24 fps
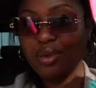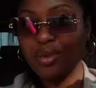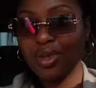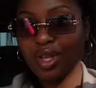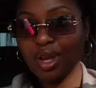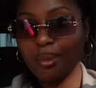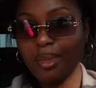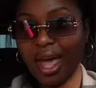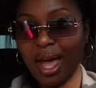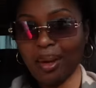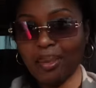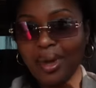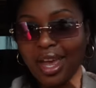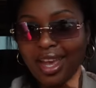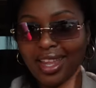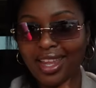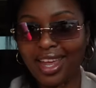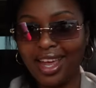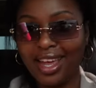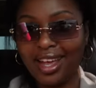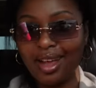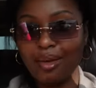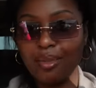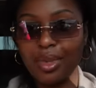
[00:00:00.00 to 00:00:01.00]
with her backpack,
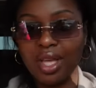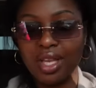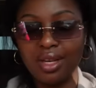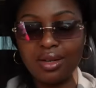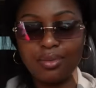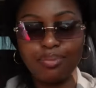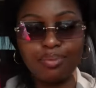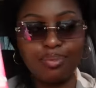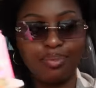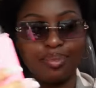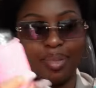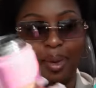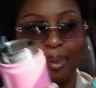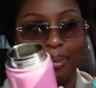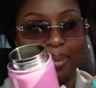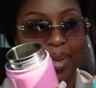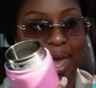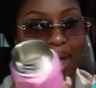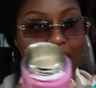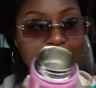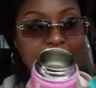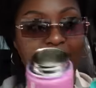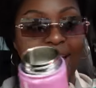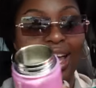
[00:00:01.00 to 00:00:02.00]
like, I mean,
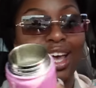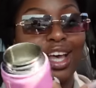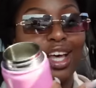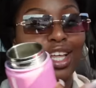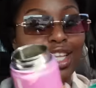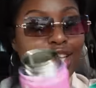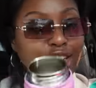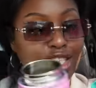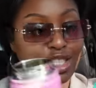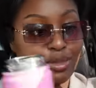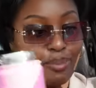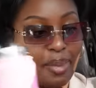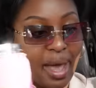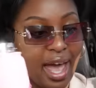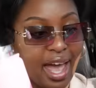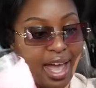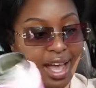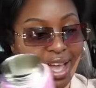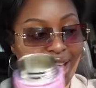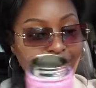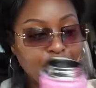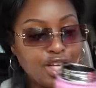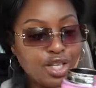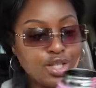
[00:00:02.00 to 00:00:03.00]
backpack, lunch
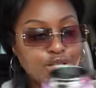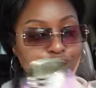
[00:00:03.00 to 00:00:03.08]
bag.